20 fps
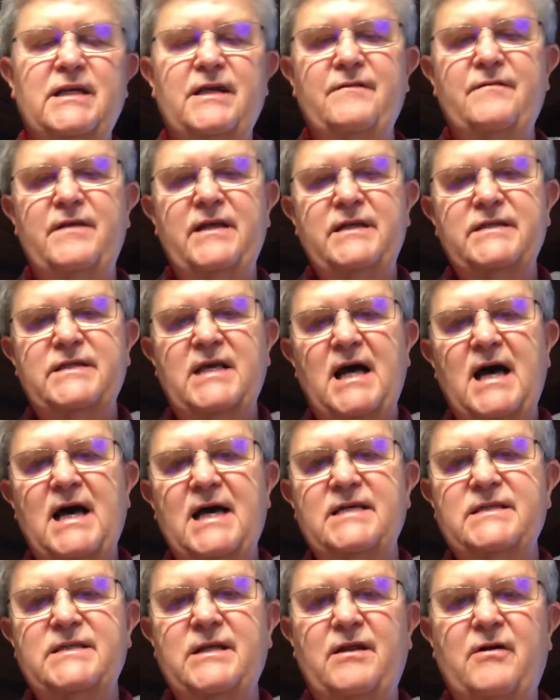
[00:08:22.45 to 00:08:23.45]
and these
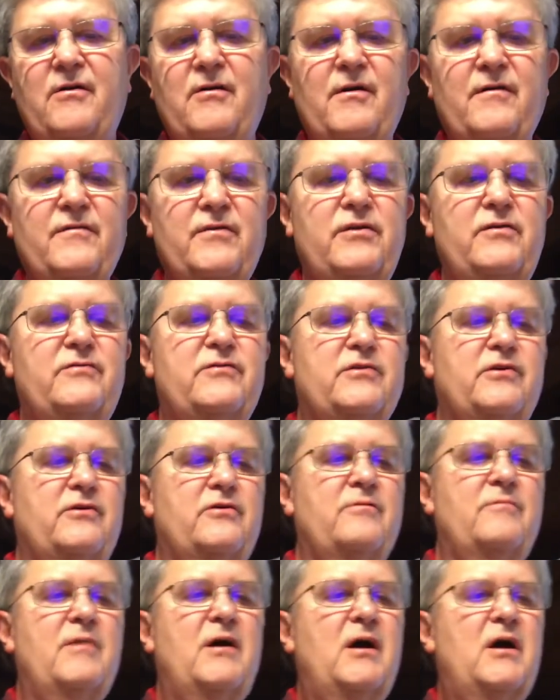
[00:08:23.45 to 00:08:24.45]
guys that are on
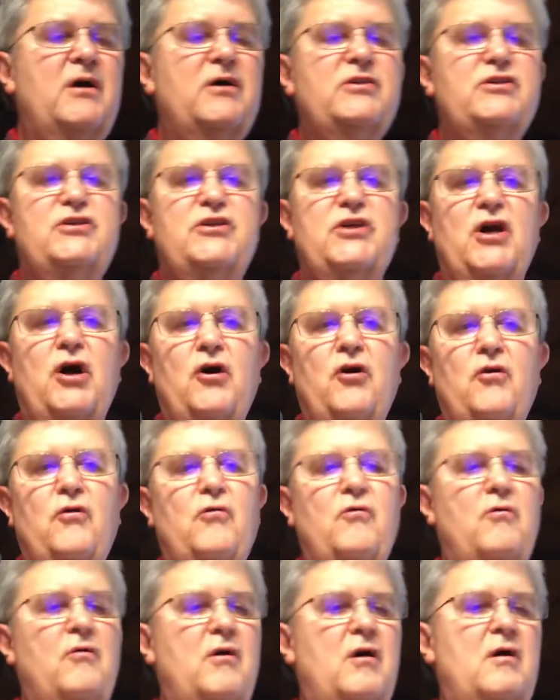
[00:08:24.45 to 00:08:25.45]
YouTube
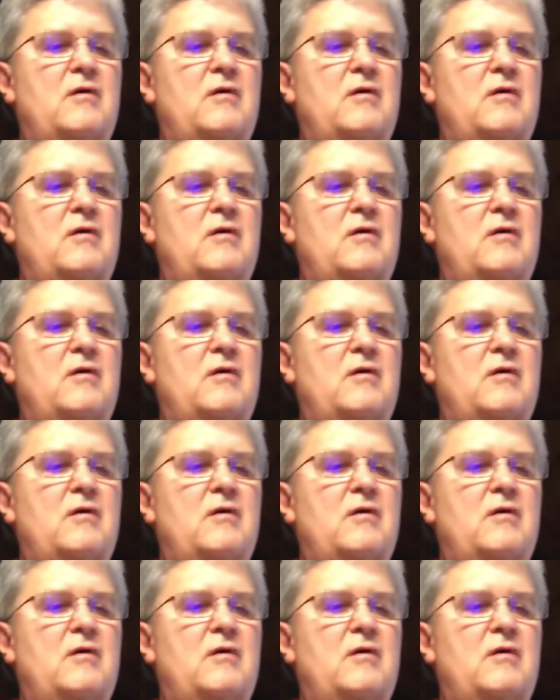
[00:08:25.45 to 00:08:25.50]
show